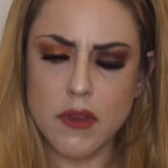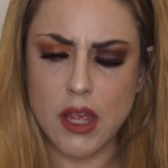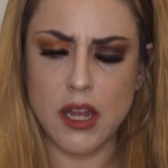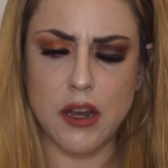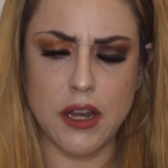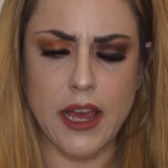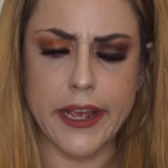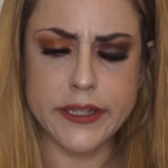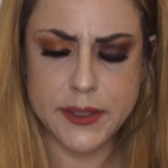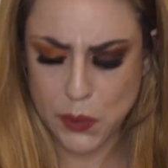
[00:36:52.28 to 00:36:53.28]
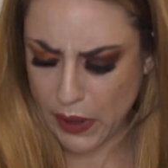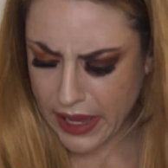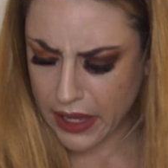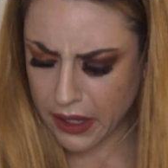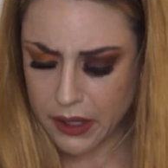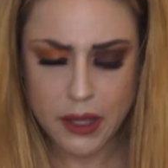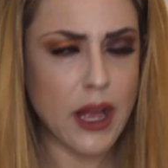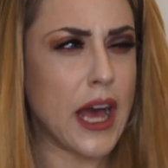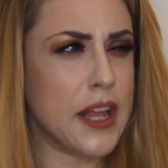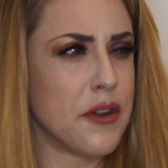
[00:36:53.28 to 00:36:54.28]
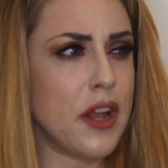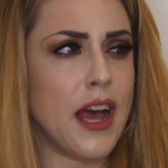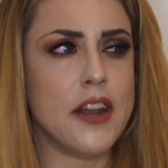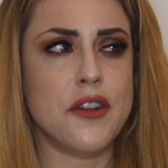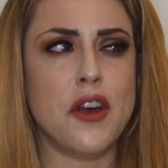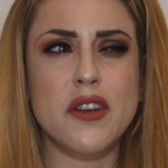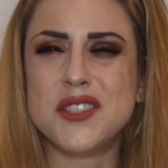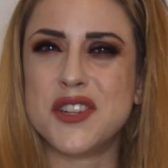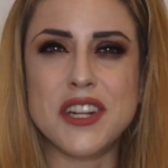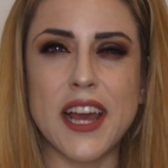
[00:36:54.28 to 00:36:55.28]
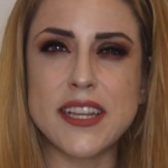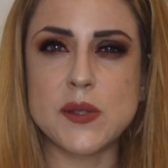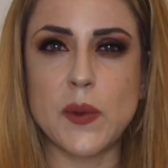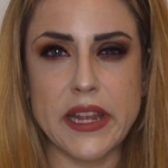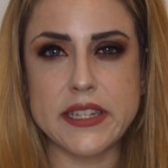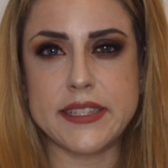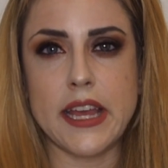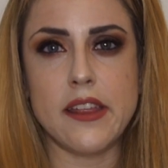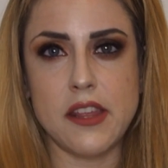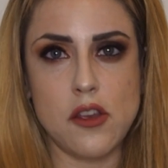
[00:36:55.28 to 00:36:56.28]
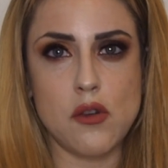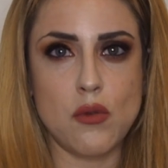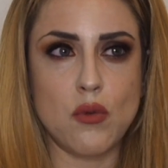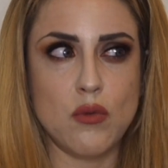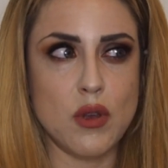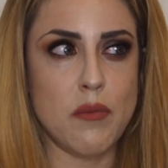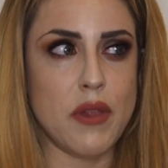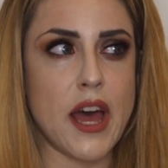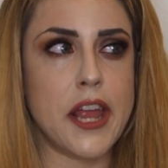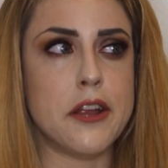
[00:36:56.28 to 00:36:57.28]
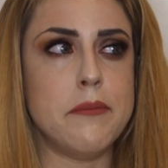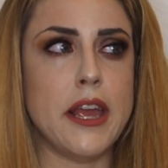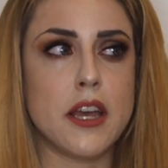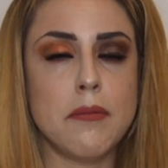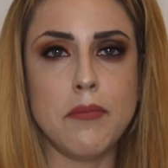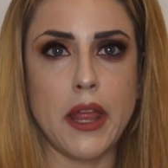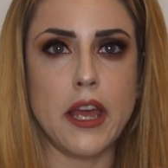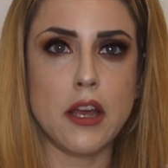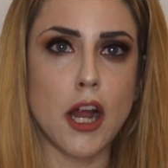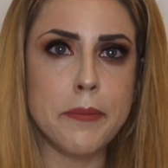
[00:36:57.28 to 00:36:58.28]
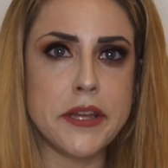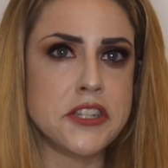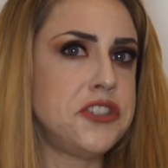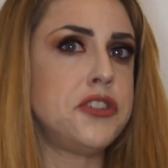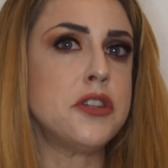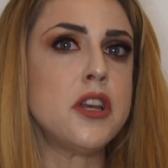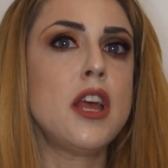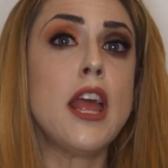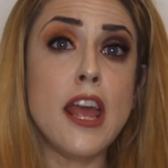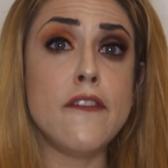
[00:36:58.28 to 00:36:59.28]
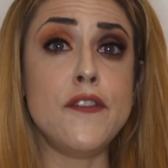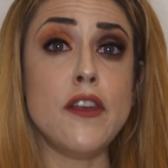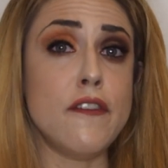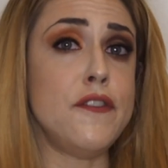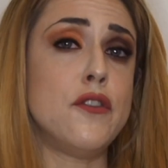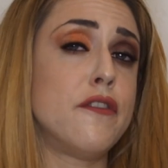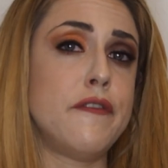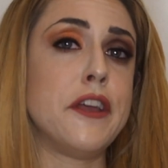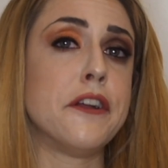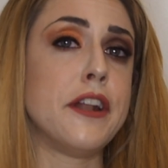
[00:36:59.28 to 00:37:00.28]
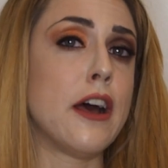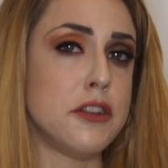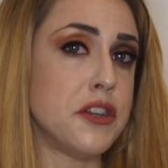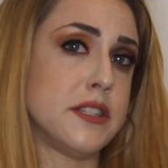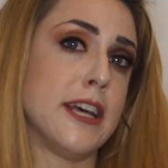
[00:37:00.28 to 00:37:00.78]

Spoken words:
in a nice way. I don't know. Is there a nice way to say that you apply your makeup like garbage? If you could figure it out, you could